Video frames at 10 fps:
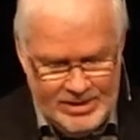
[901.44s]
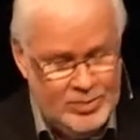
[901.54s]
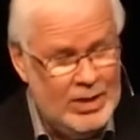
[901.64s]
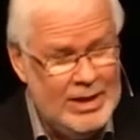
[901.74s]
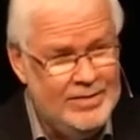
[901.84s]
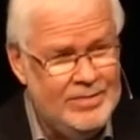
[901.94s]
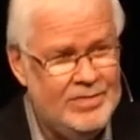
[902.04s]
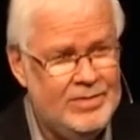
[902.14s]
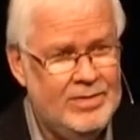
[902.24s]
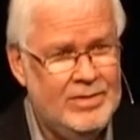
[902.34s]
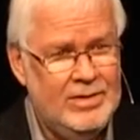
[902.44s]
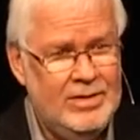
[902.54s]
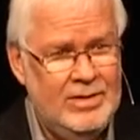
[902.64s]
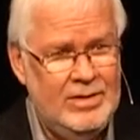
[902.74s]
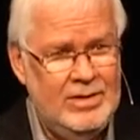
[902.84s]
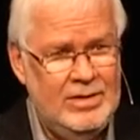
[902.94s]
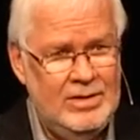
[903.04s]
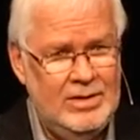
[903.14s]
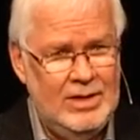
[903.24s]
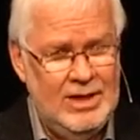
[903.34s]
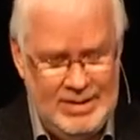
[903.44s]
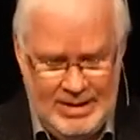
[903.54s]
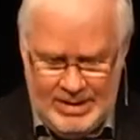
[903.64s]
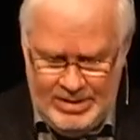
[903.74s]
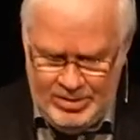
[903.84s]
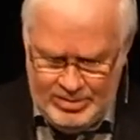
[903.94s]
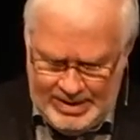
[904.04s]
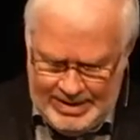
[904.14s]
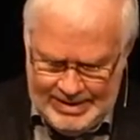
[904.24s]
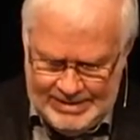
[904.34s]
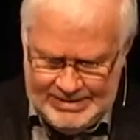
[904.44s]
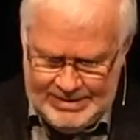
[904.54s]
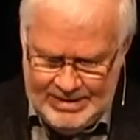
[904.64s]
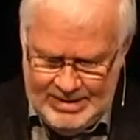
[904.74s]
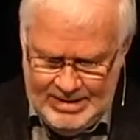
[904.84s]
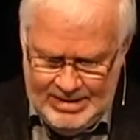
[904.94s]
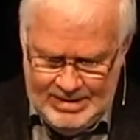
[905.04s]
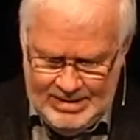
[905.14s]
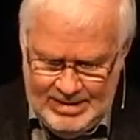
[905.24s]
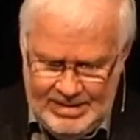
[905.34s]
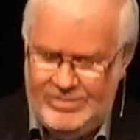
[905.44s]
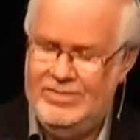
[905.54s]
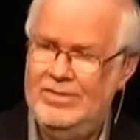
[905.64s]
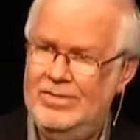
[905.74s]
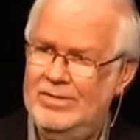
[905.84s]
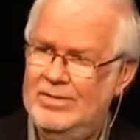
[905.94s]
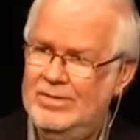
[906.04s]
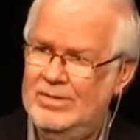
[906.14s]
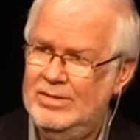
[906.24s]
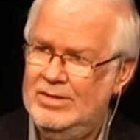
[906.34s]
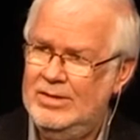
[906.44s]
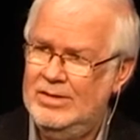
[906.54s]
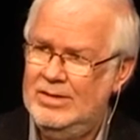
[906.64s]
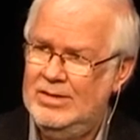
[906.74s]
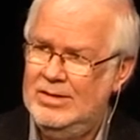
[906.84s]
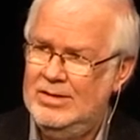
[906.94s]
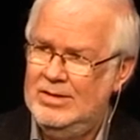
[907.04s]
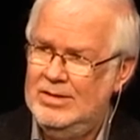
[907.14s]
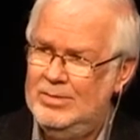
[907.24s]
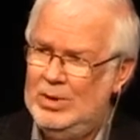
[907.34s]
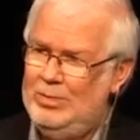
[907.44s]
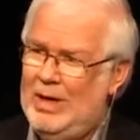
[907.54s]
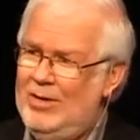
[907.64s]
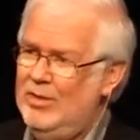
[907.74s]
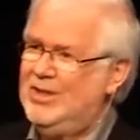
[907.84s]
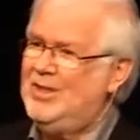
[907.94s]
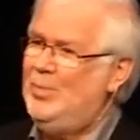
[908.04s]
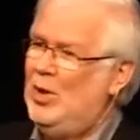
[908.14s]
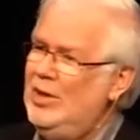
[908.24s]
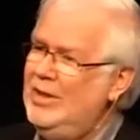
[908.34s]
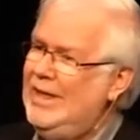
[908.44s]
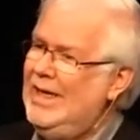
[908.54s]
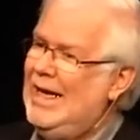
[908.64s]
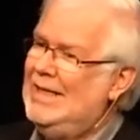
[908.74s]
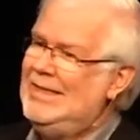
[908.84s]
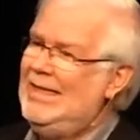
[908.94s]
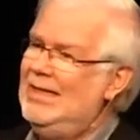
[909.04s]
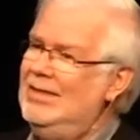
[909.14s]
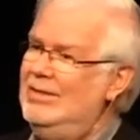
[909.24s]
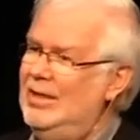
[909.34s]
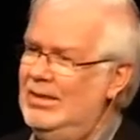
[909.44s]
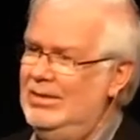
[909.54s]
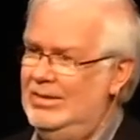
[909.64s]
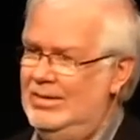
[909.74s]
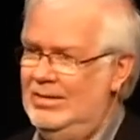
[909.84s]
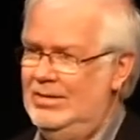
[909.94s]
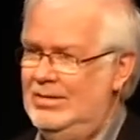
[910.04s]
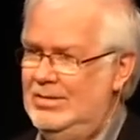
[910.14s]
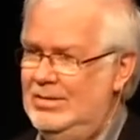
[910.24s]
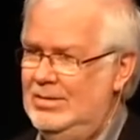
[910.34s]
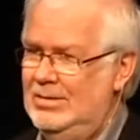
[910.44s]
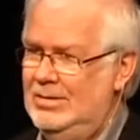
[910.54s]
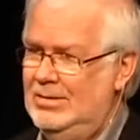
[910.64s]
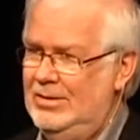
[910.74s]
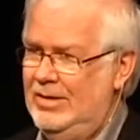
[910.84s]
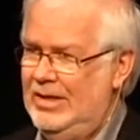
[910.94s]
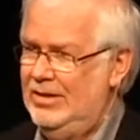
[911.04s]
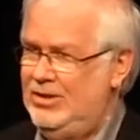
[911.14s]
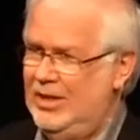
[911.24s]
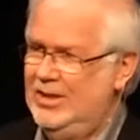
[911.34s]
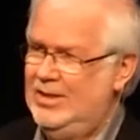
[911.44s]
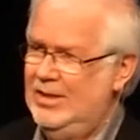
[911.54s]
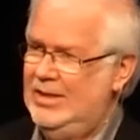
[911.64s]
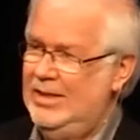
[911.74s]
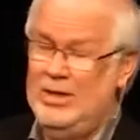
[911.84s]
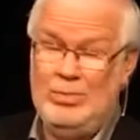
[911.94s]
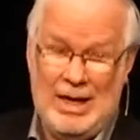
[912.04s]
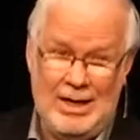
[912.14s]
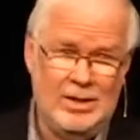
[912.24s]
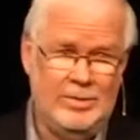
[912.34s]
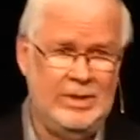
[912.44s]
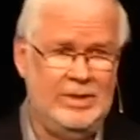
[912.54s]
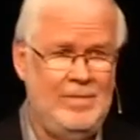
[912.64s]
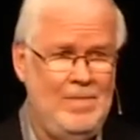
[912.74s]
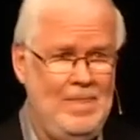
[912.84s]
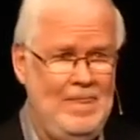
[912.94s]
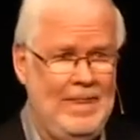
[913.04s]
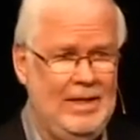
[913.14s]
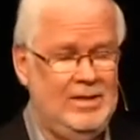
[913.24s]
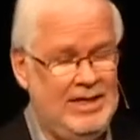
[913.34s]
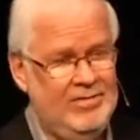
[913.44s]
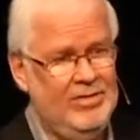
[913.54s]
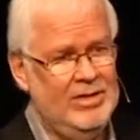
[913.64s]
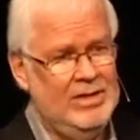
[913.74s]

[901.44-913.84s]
wife, and then Uriah's life. But by responding as he had done to the injustice in the parable, David